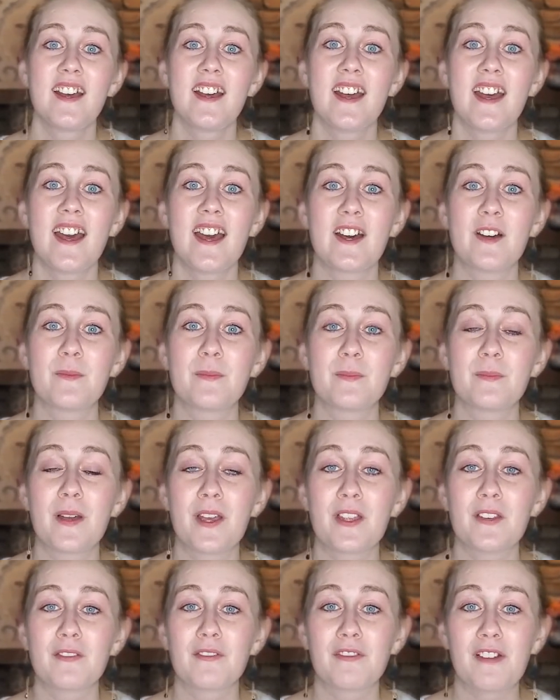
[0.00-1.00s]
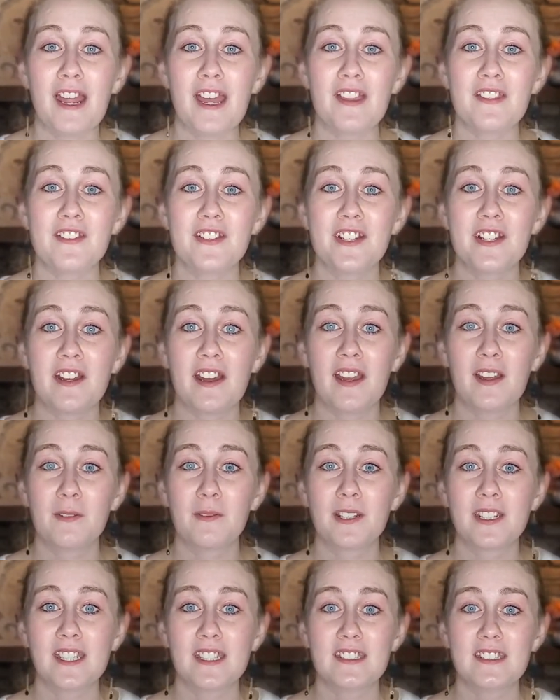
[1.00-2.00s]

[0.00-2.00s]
But rather I wanted